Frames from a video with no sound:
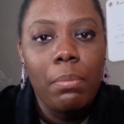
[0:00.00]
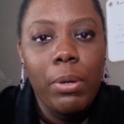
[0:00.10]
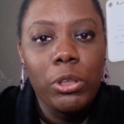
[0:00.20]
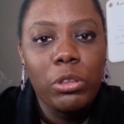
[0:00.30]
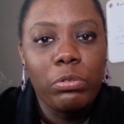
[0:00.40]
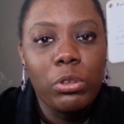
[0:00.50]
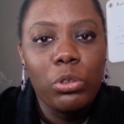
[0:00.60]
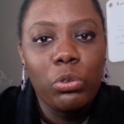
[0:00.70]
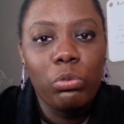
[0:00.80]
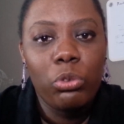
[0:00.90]
March
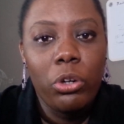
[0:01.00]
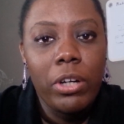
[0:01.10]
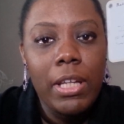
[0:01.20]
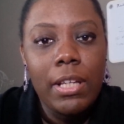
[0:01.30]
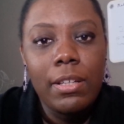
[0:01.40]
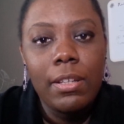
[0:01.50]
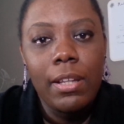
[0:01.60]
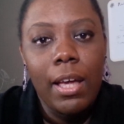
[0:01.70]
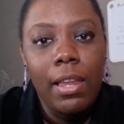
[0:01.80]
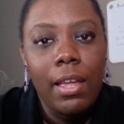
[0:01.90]
roar in
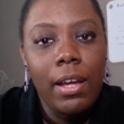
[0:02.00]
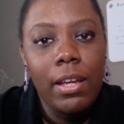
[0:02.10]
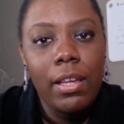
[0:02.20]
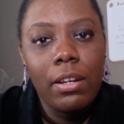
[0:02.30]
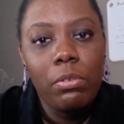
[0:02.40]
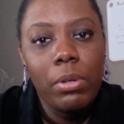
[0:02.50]
like a lion